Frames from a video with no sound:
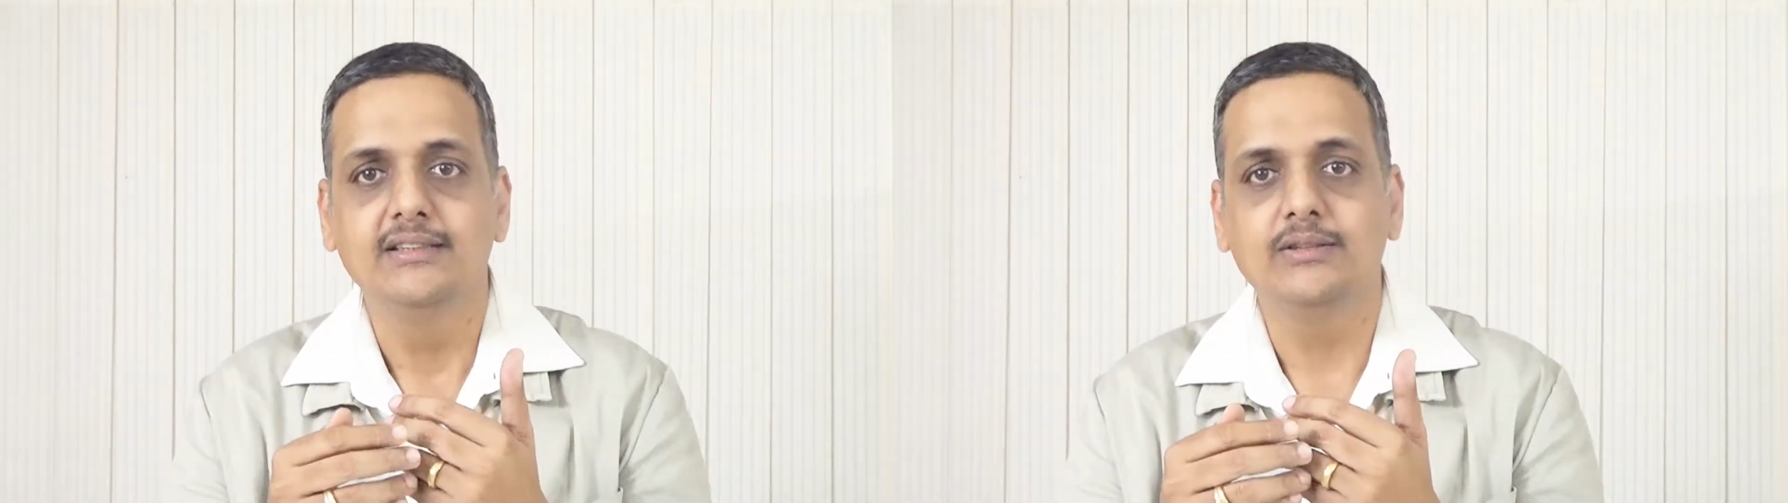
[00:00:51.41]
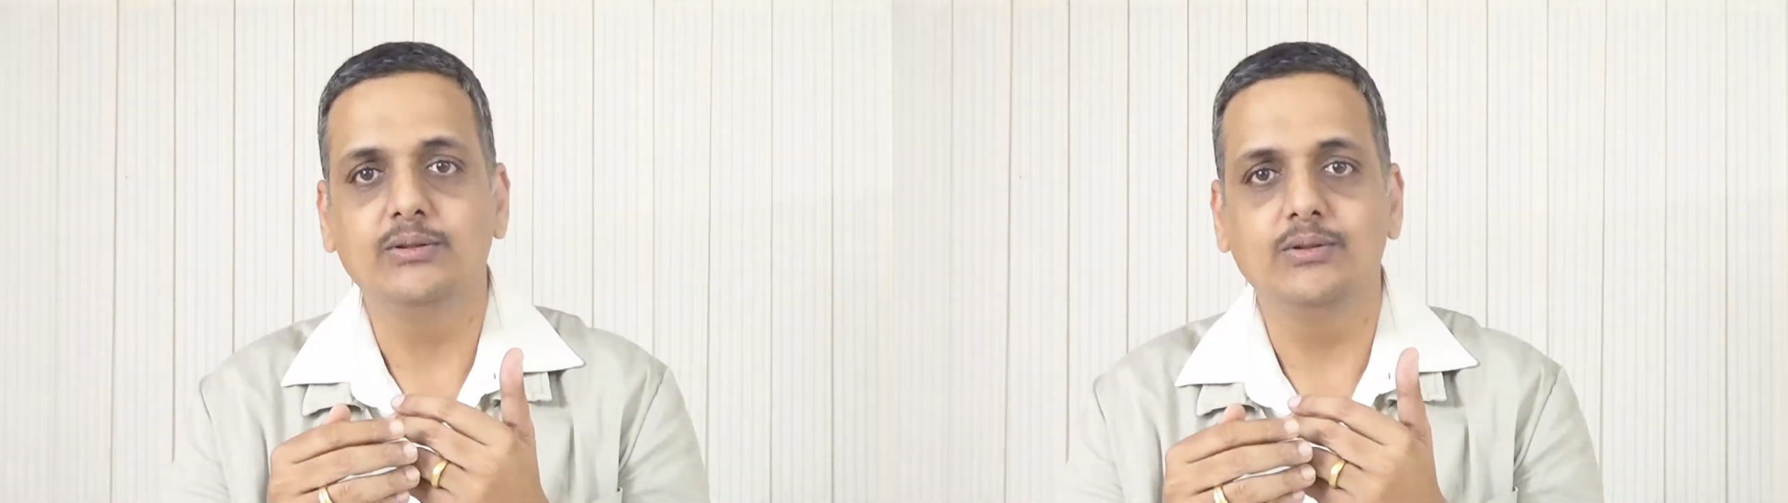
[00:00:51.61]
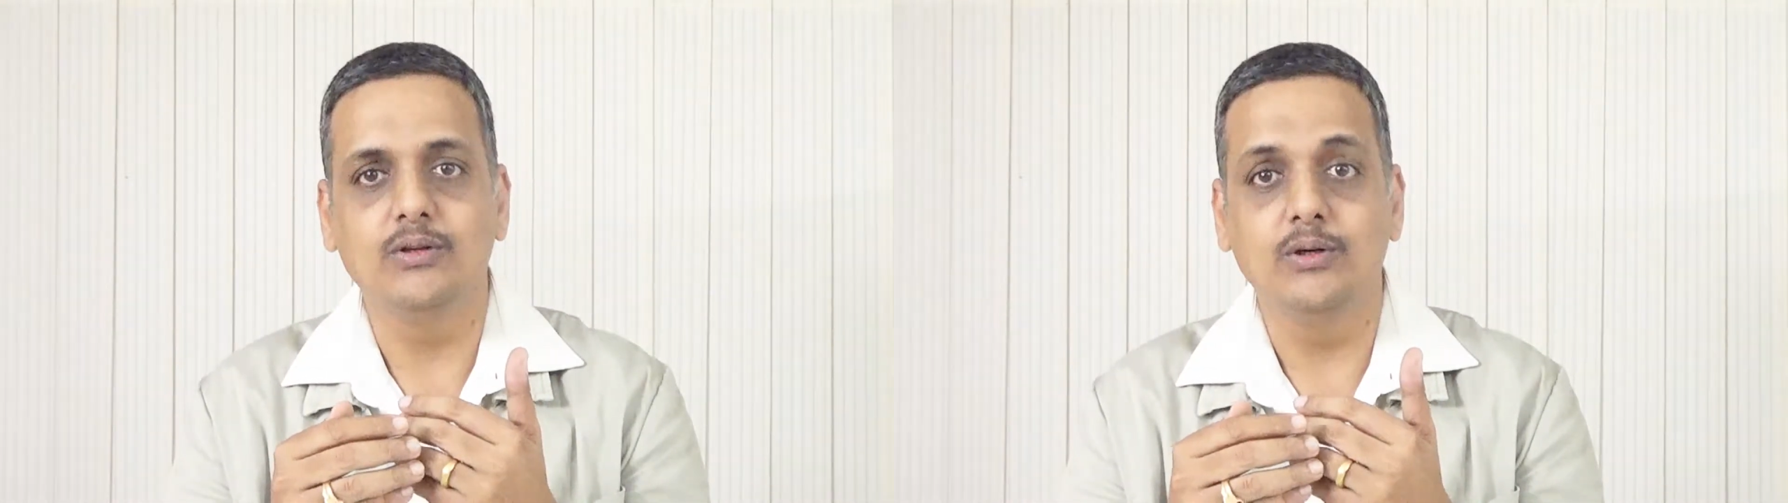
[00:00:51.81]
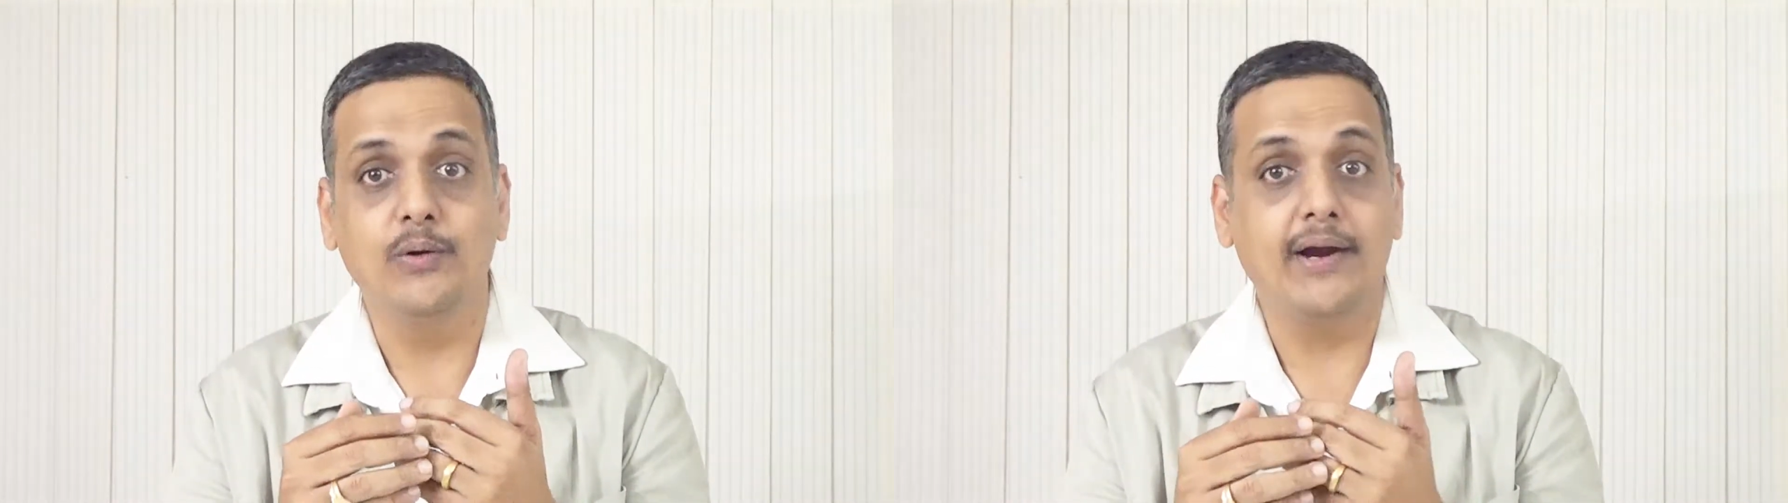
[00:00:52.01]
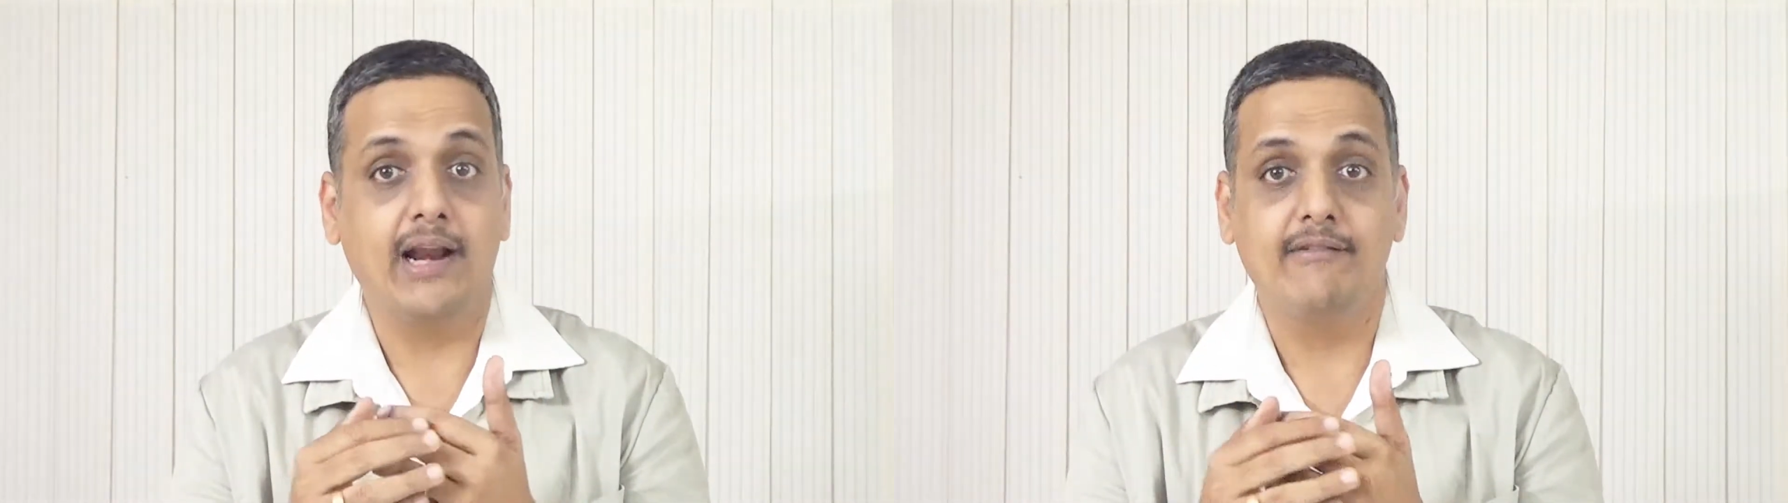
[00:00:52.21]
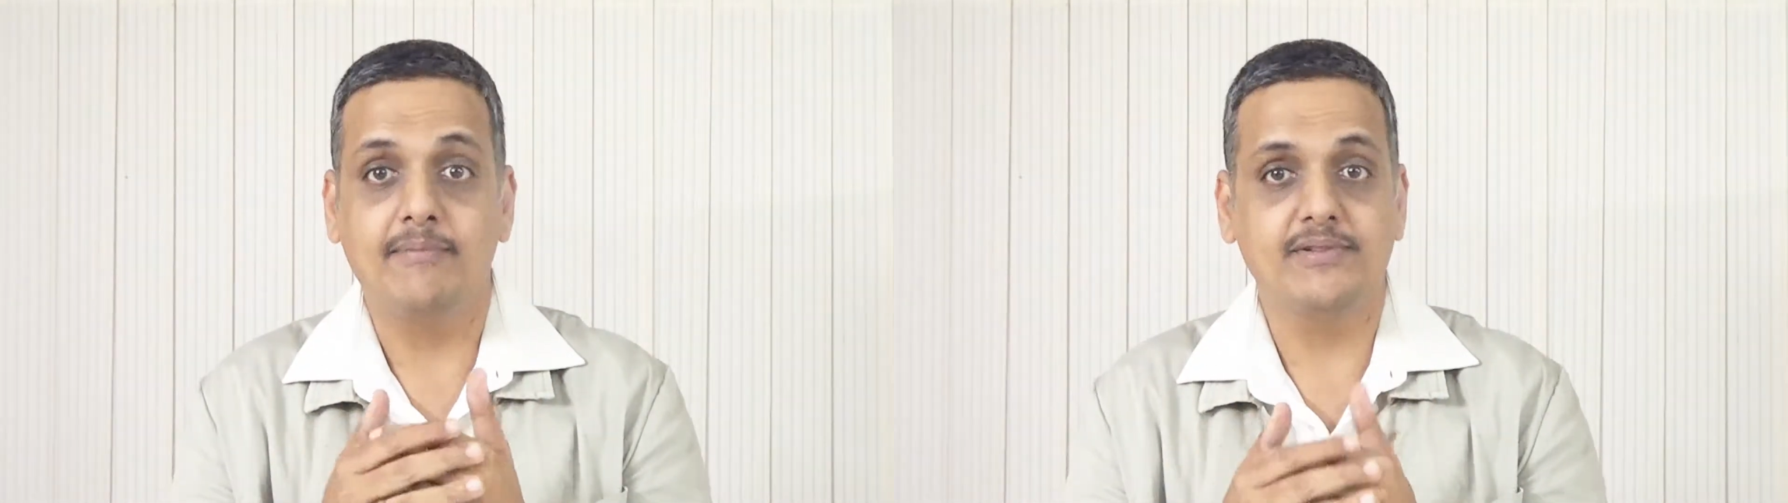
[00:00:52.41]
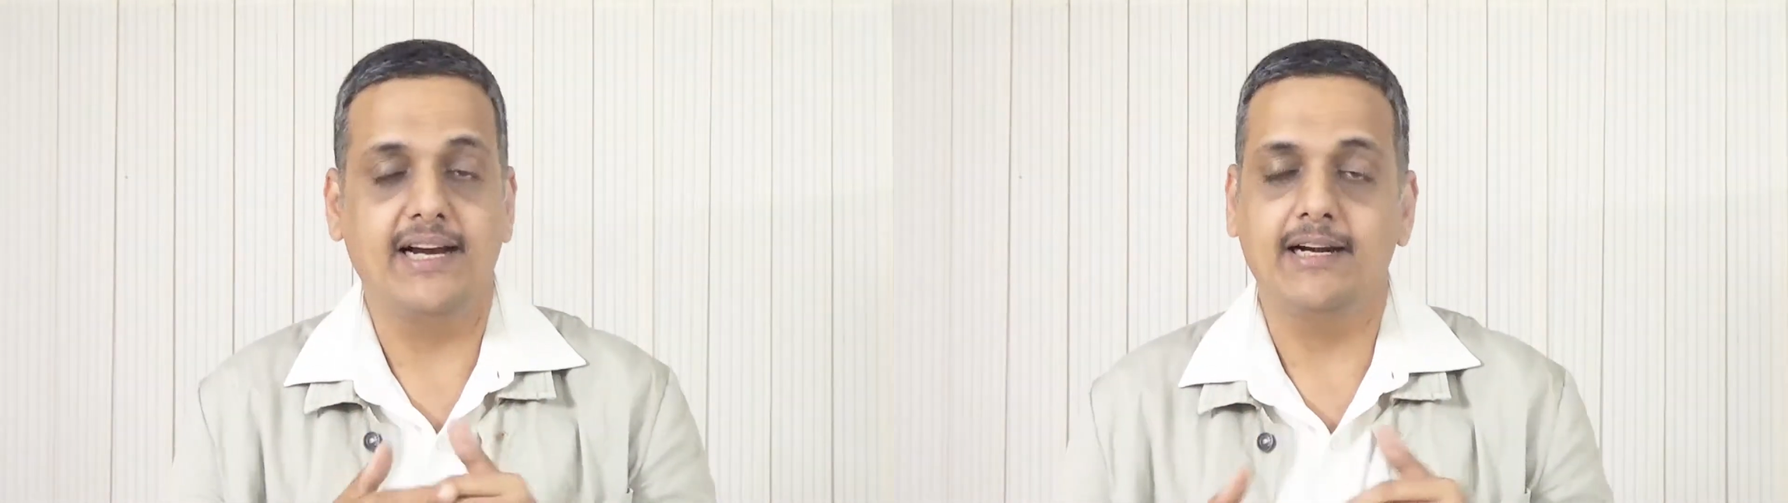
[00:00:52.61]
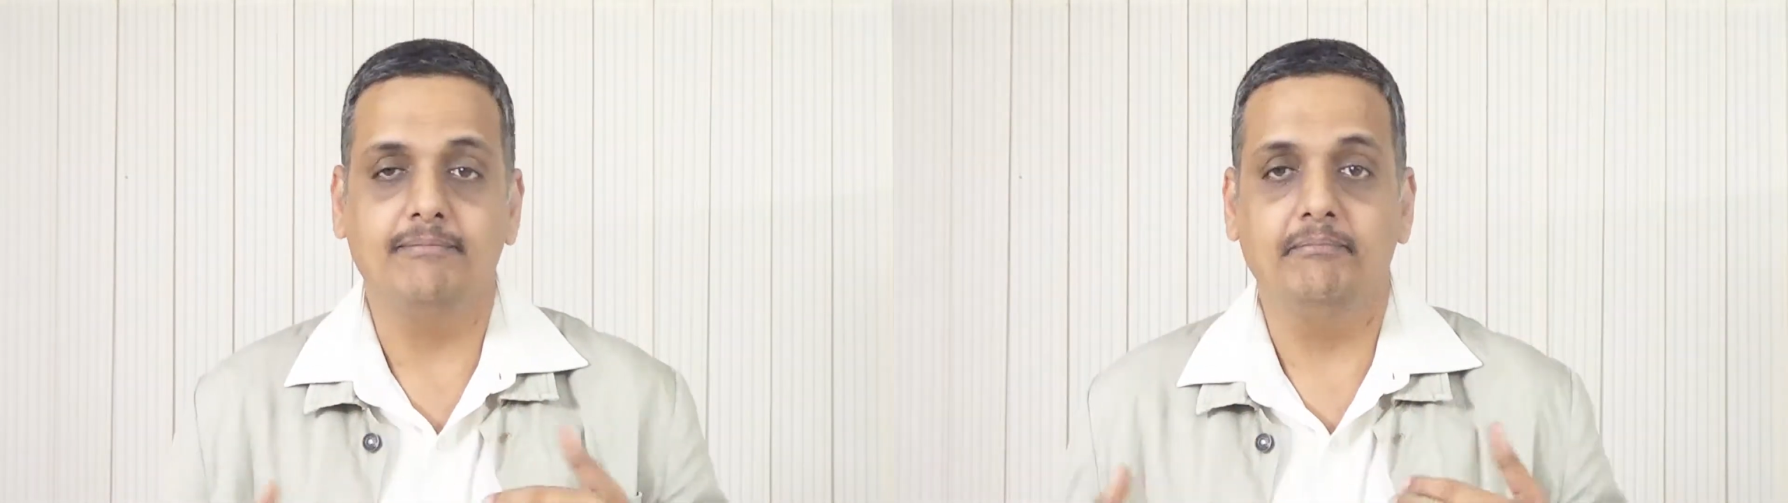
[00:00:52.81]
to look at our
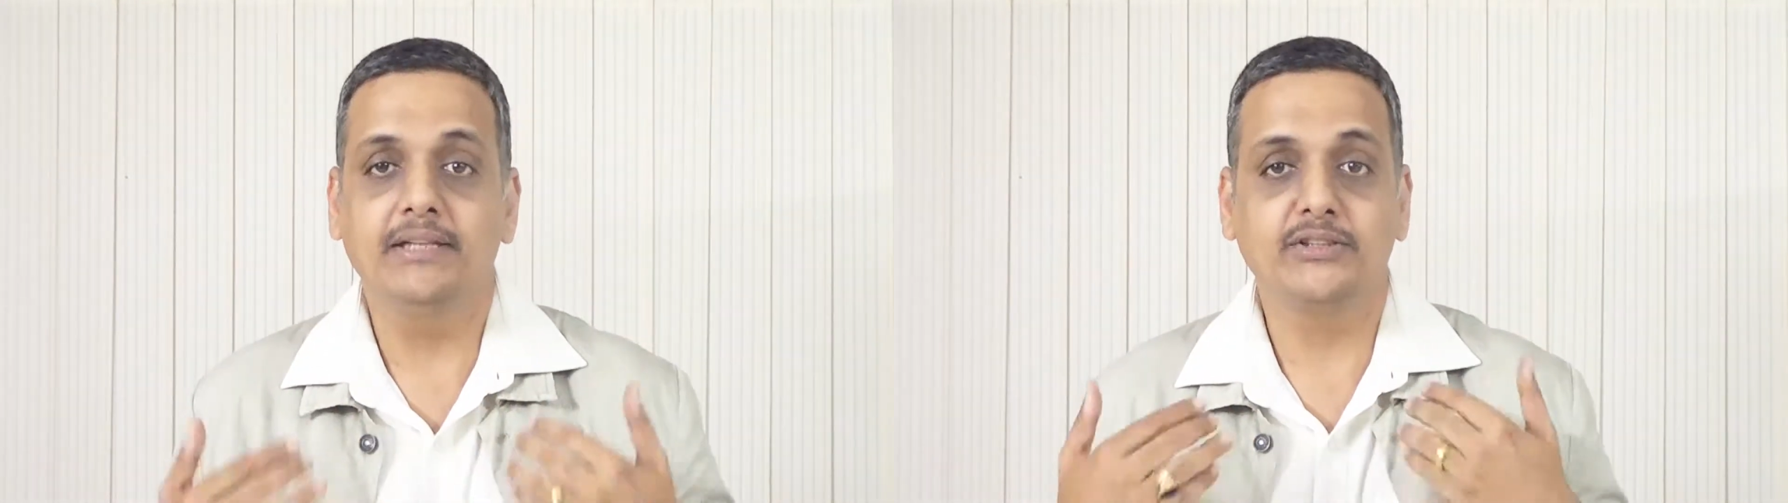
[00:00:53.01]
website based